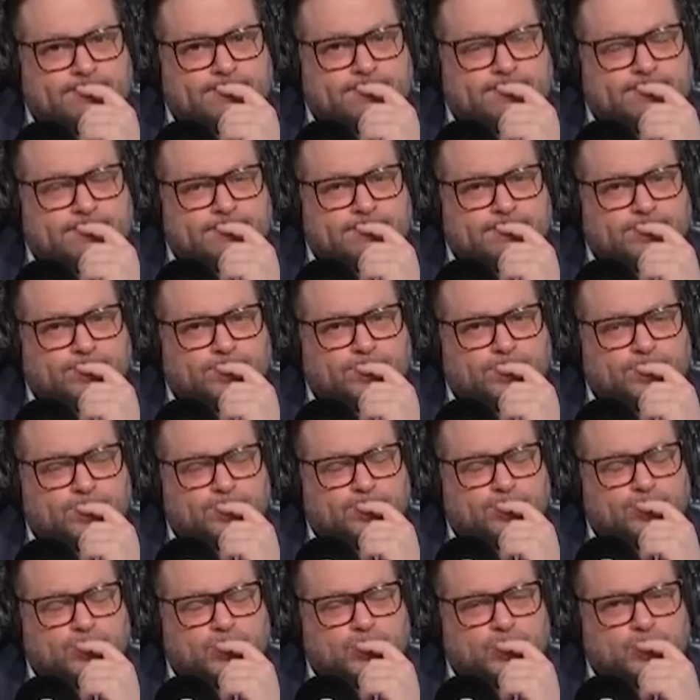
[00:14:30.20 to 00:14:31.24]

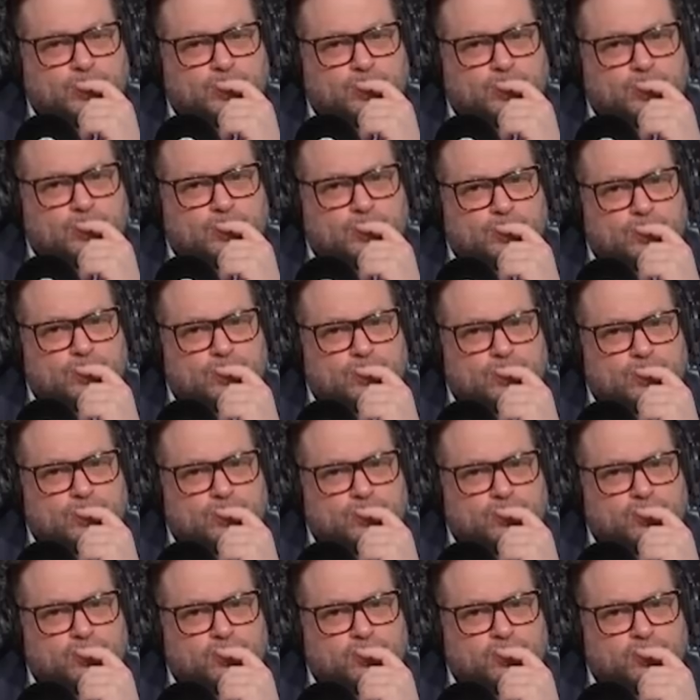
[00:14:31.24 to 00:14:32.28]

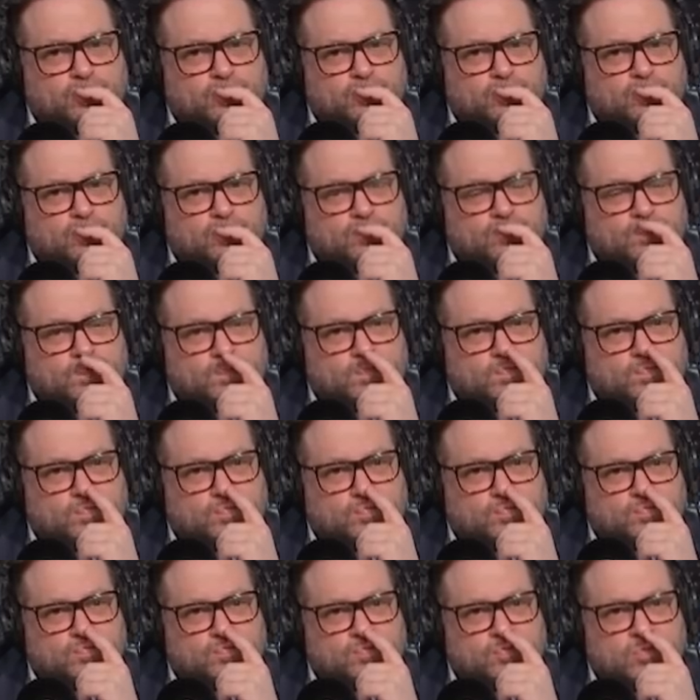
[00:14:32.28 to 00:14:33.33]

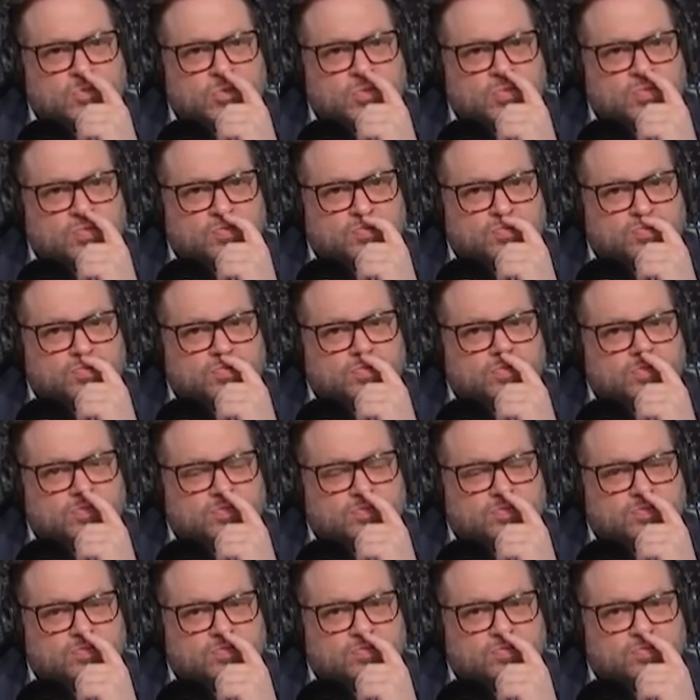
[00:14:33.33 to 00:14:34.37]

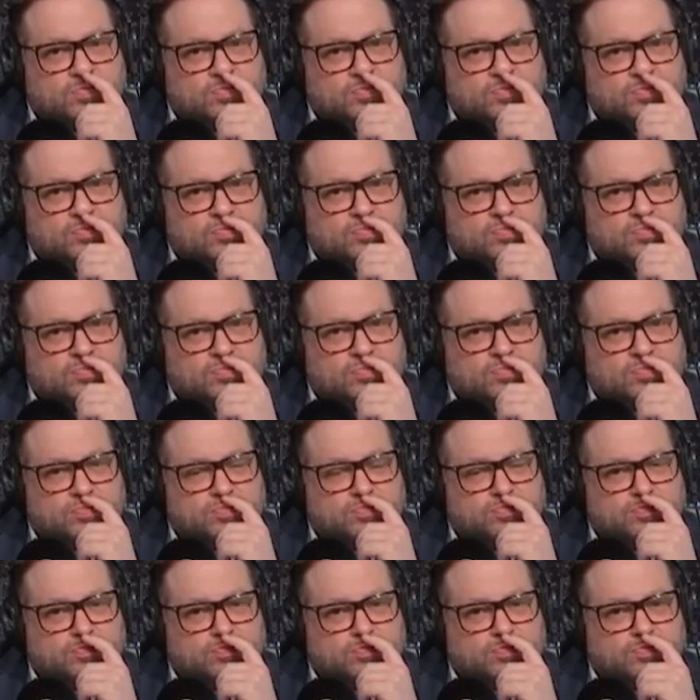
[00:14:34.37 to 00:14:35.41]

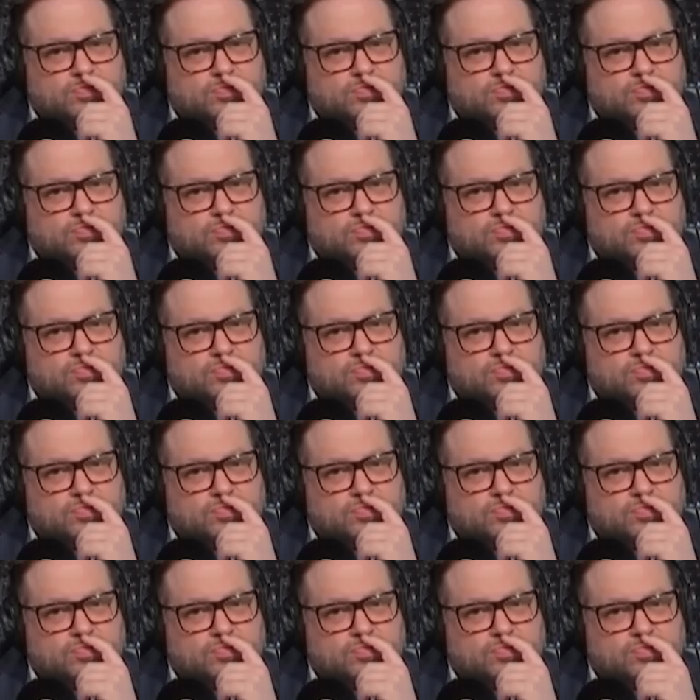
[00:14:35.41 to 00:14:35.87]
The person shown says nothing.